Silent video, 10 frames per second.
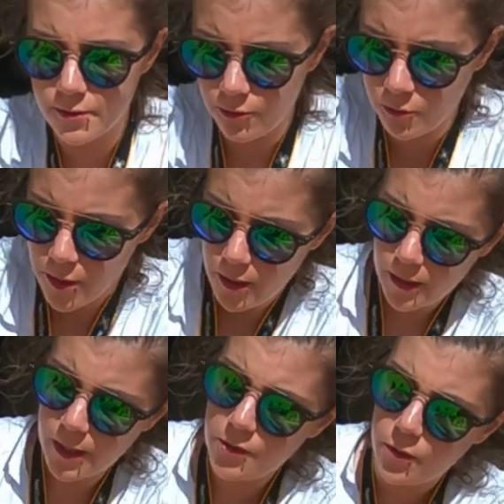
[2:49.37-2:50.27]
So
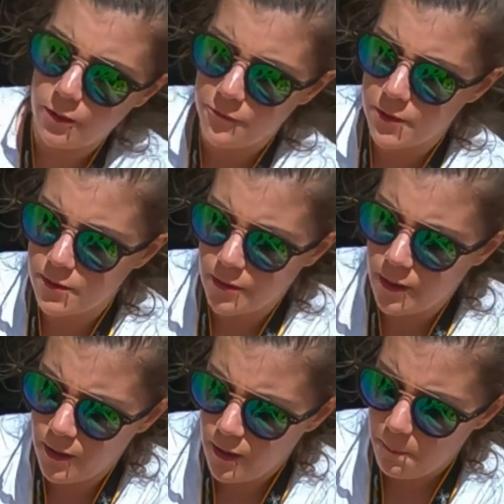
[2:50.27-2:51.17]
here you have this
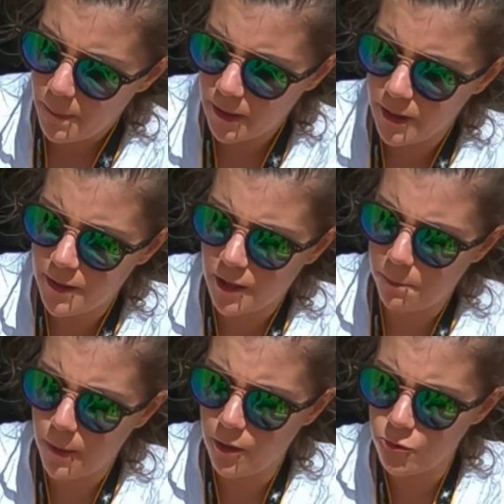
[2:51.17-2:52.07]
magnetic
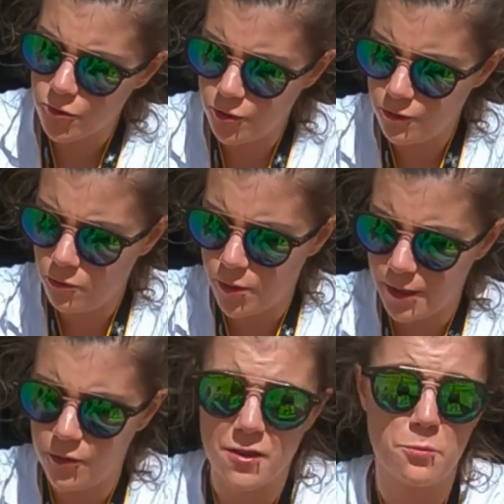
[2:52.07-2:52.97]
pouch where
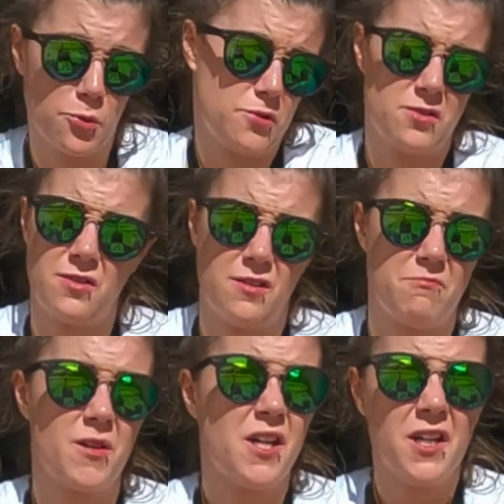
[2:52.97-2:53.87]
you can put
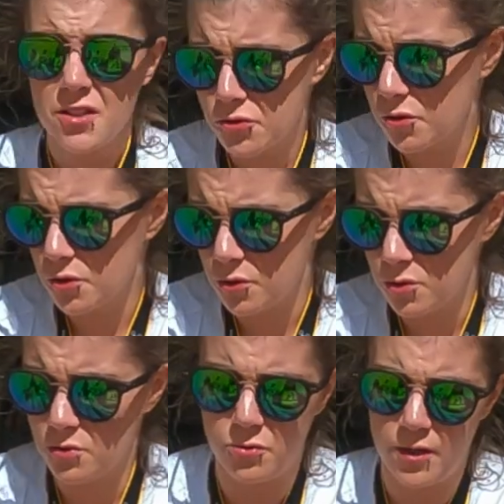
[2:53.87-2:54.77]
some
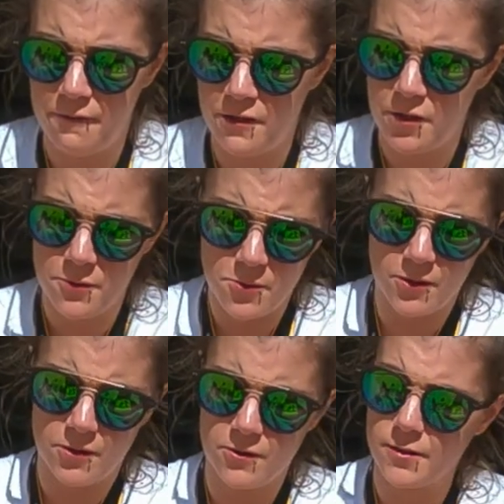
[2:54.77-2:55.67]
screws wherever you
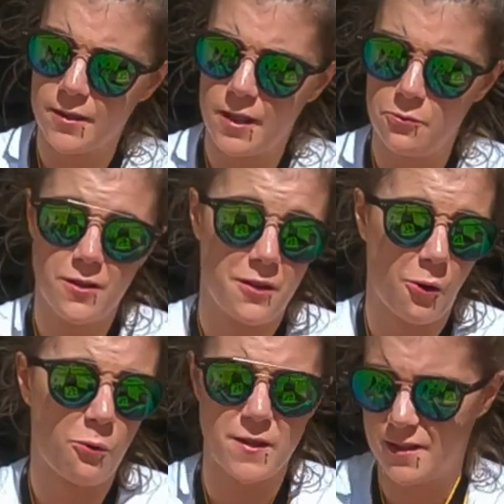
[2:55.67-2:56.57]
want, and they will
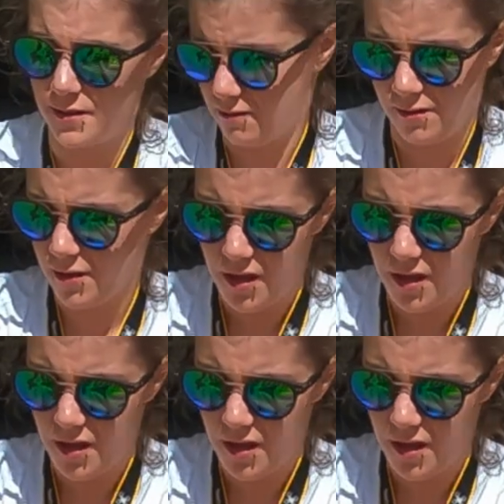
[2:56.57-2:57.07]
always